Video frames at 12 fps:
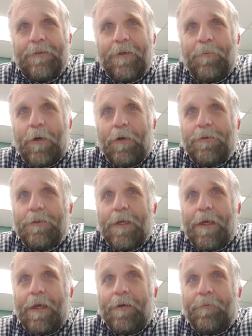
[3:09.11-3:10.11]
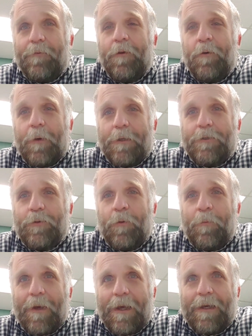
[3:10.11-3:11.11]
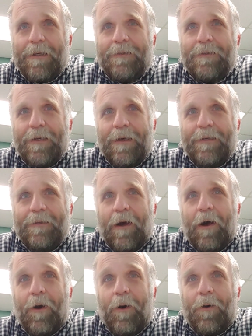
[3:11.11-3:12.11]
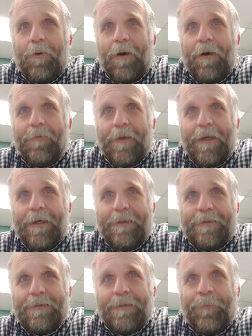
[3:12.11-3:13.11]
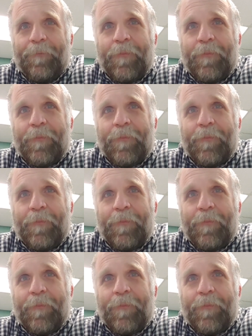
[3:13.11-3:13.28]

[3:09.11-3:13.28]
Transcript: the most influential man in all of the East.